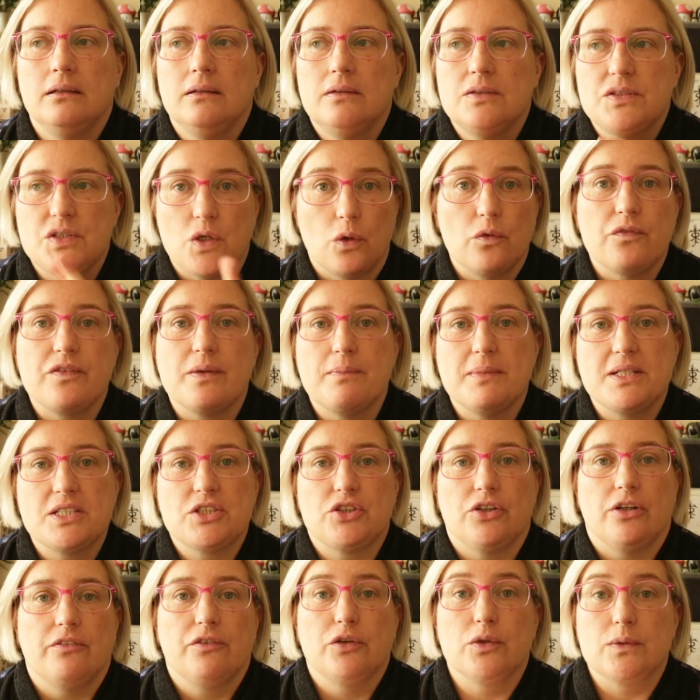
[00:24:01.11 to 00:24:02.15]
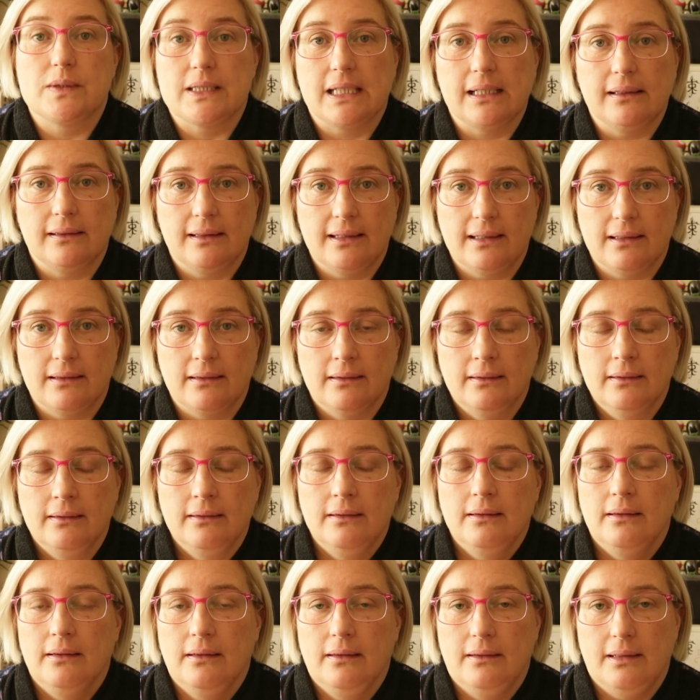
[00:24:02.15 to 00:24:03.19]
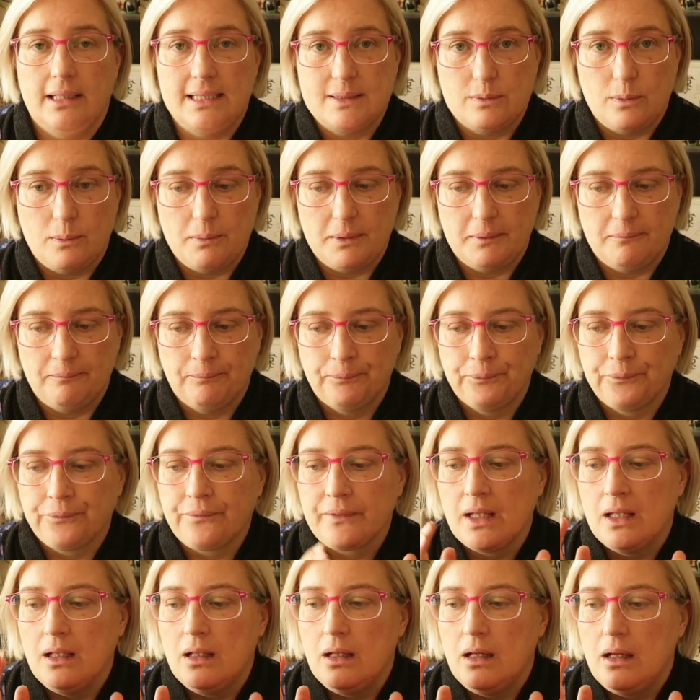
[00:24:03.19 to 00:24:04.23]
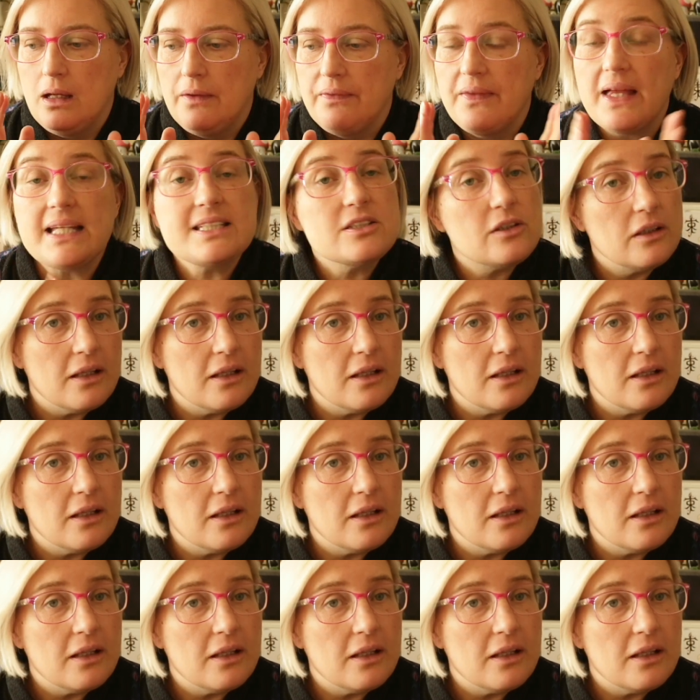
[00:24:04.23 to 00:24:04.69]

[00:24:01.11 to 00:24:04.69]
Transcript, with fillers: solve the mystery of who's killing these women. That's